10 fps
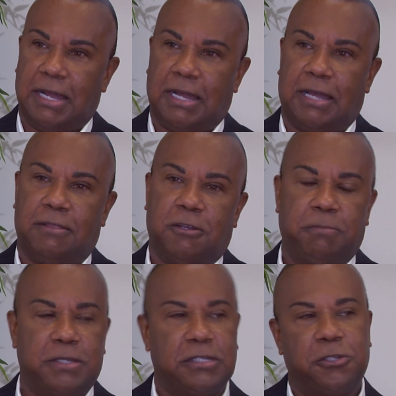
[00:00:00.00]
And they're
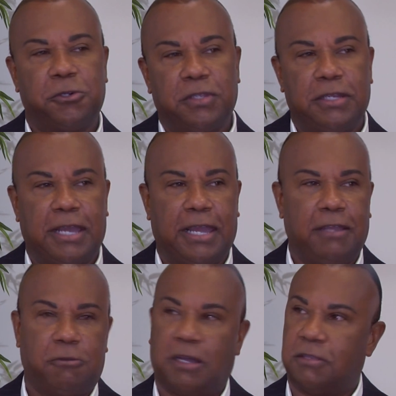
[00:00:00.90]
busy during the
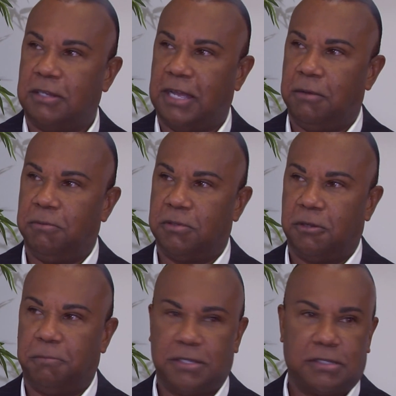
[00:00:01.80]
day, throughout the day with
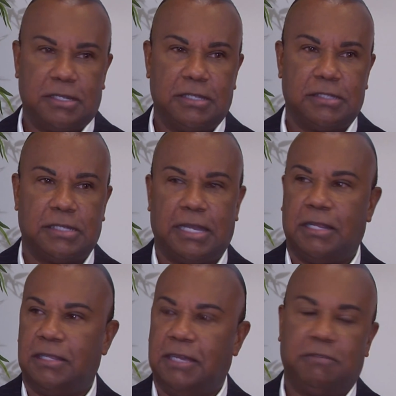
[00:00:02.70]
their business, and
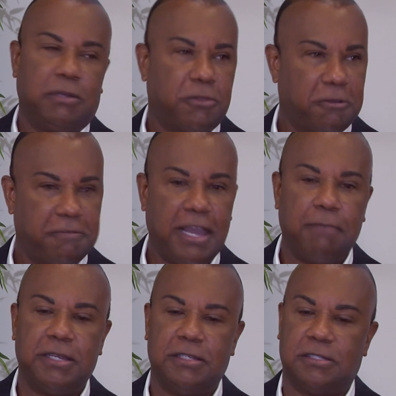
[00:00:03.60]
in the evening with their
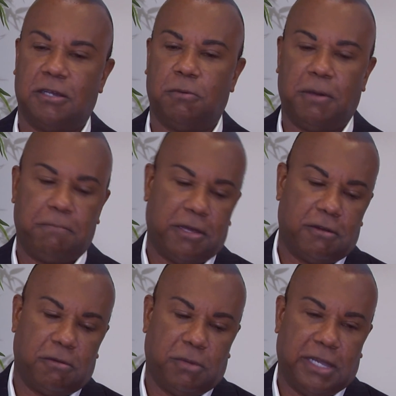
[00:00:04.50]
families. So what
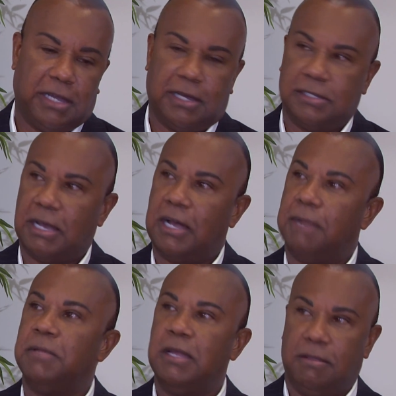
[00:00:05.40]
better
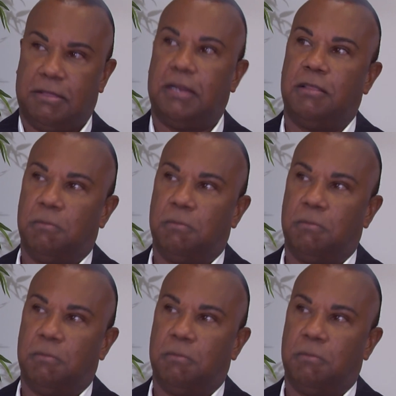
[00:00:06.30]
time than in the